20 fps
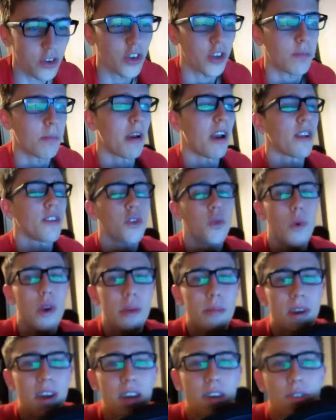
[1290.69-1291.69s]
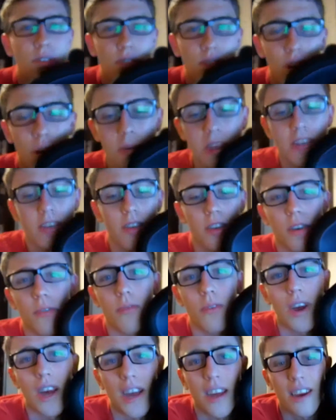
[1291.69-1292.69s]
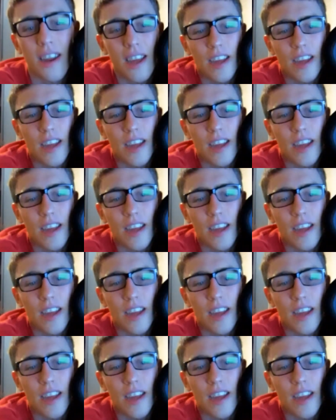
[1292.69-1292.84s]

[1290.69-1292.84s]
just spend like £20 on a piece of software and